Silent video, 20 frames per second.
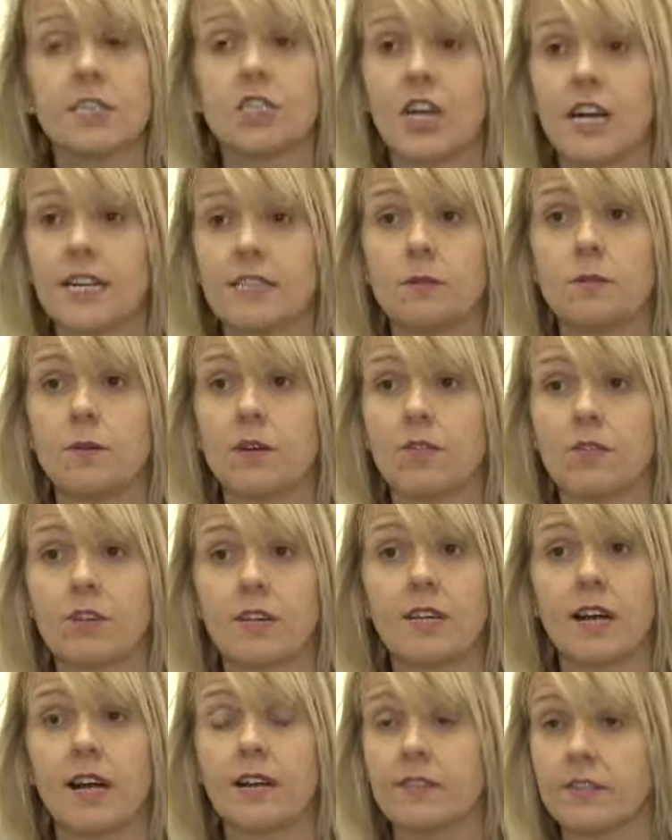
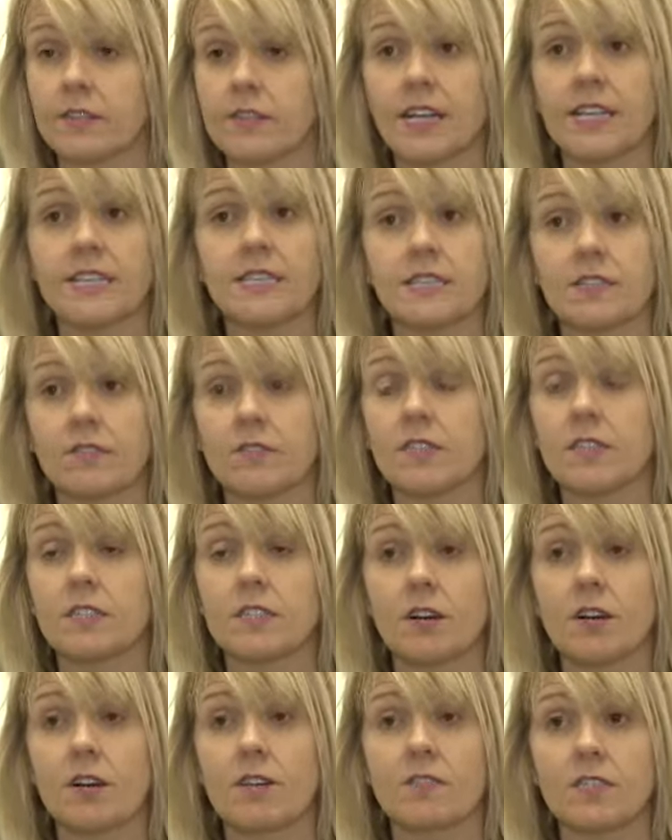January, and the dates are in the
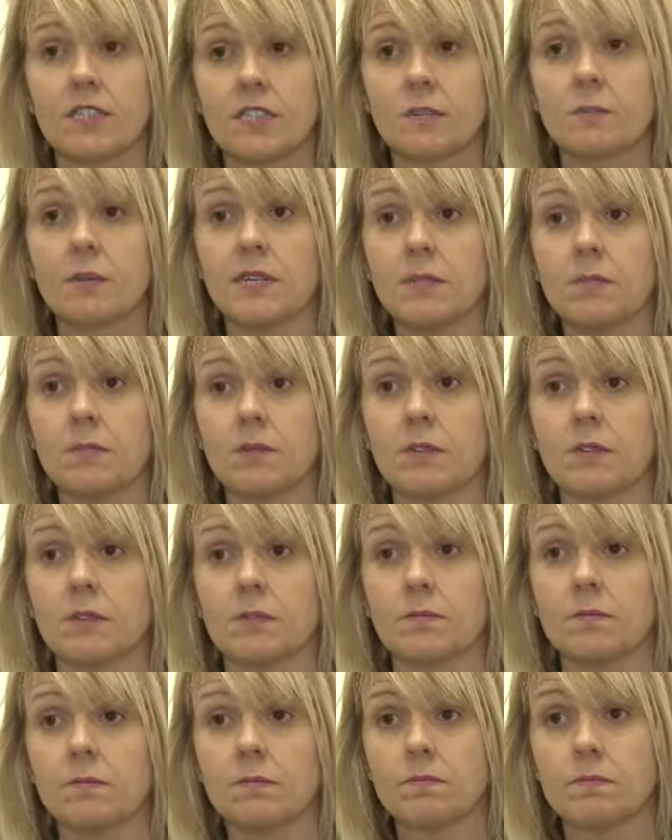diary to meet with
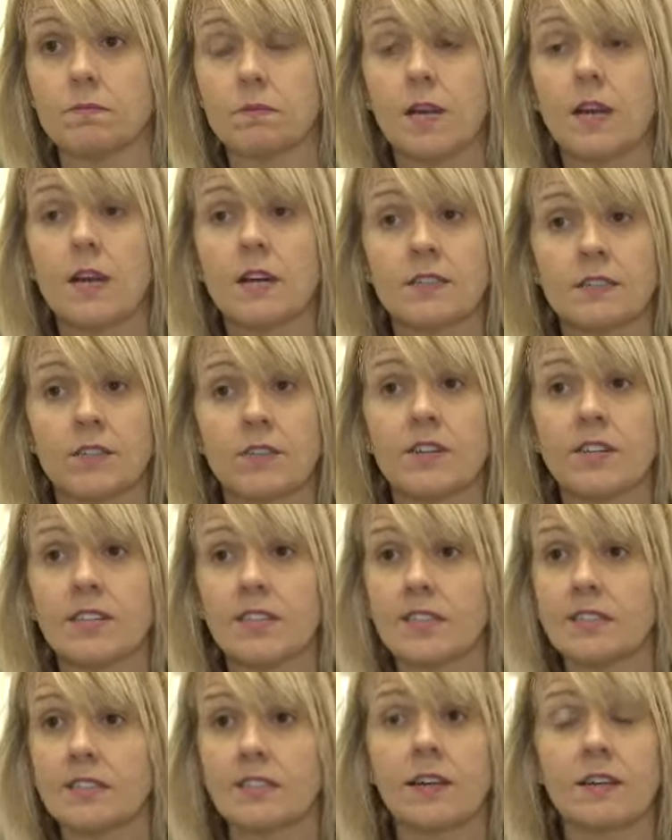them. So this
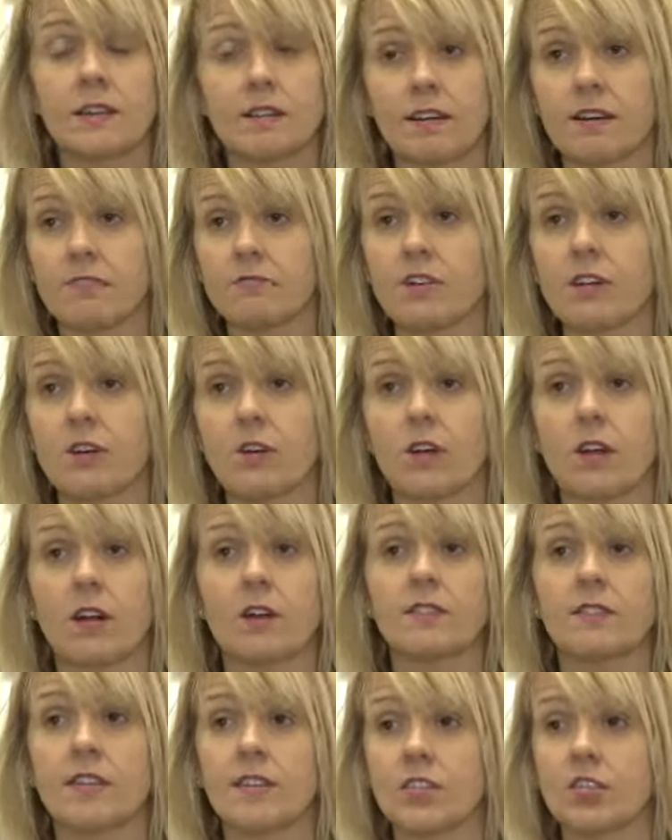isn't a
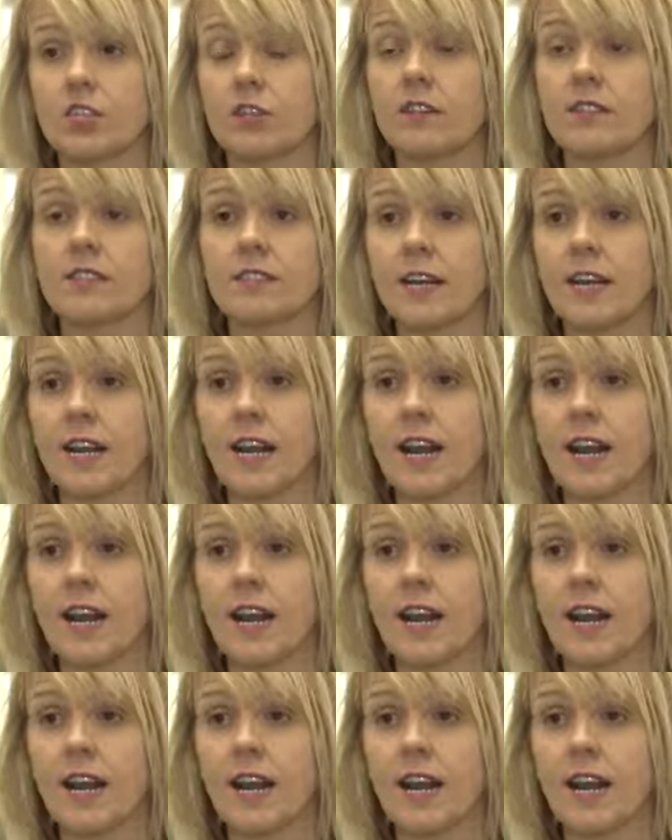reorganisation that's going